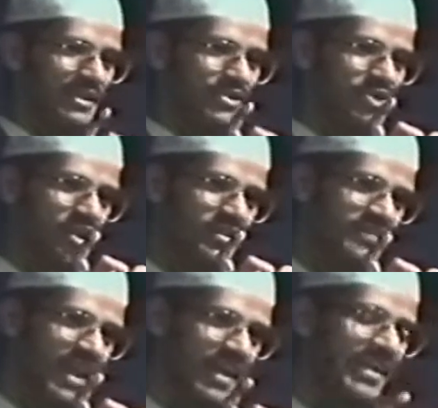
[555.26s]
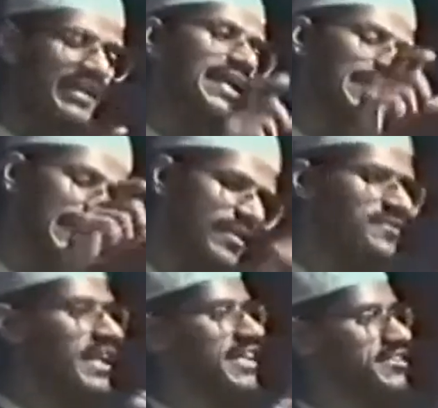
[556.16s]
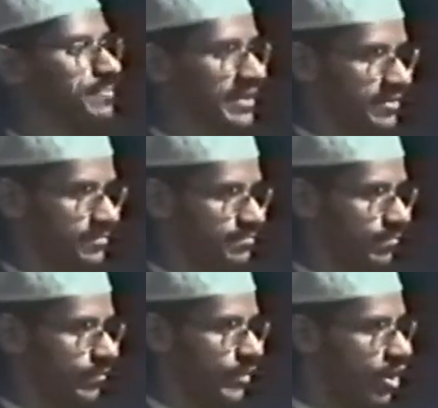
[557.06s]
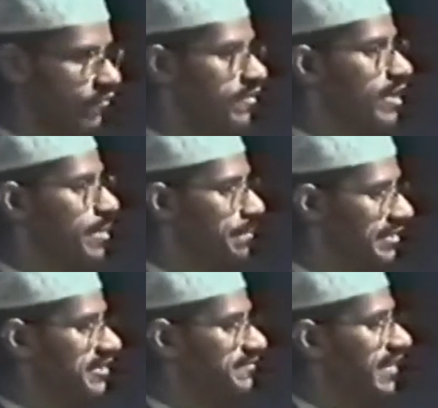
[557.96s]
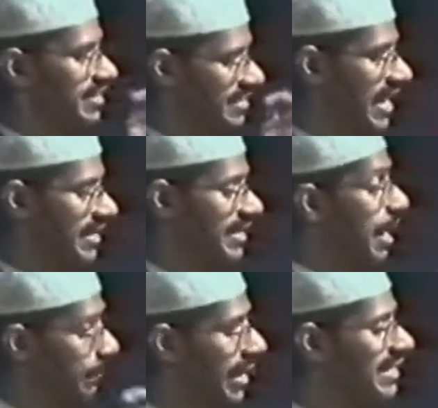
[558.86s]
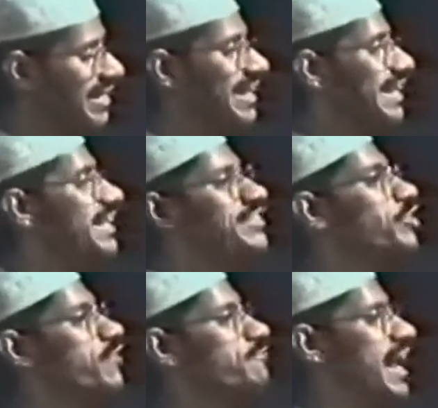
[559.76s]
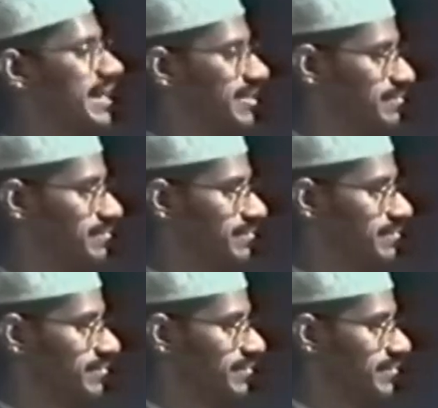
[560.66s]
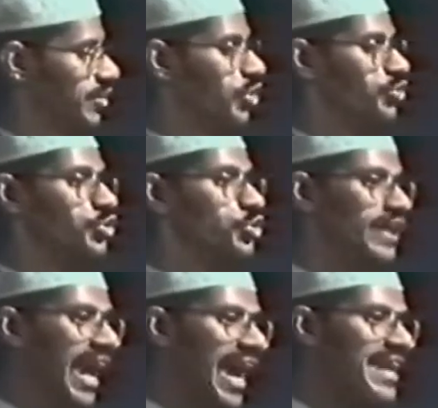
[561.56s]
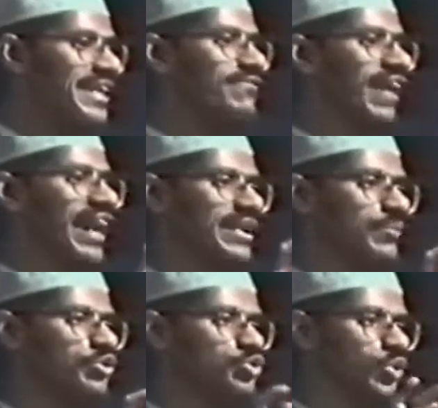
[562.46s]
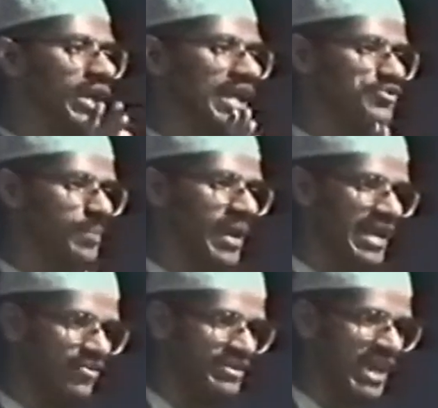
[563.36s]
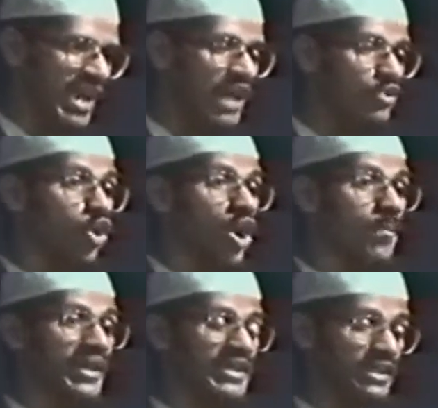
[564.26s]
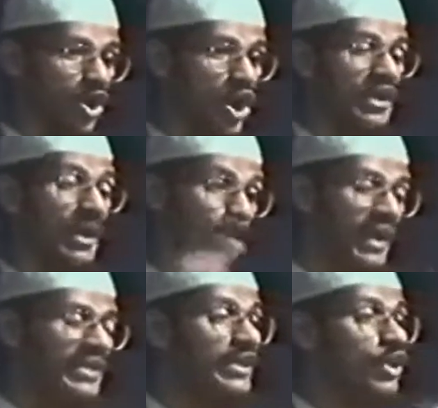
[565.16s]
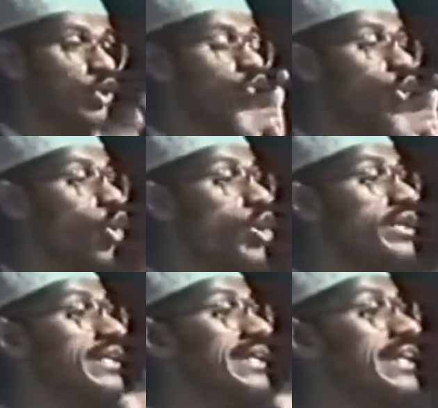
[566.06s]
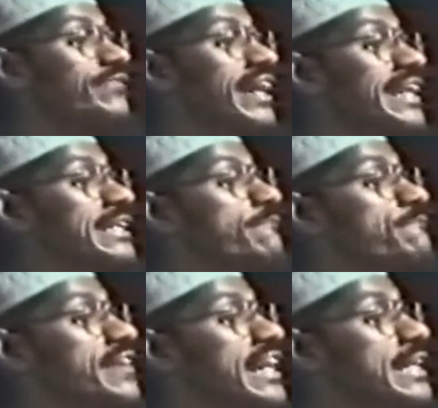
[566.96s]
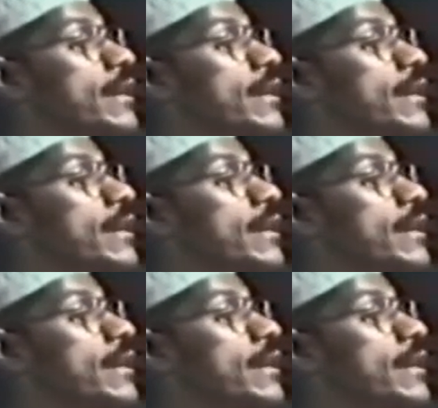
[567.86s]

Dr. Zakir Naik is the husband of Mrs. Farhat Naik, but he is not fat. So you can give attributes to Allah subhanahu wa ta'ala, to Almighty God, but don't give it different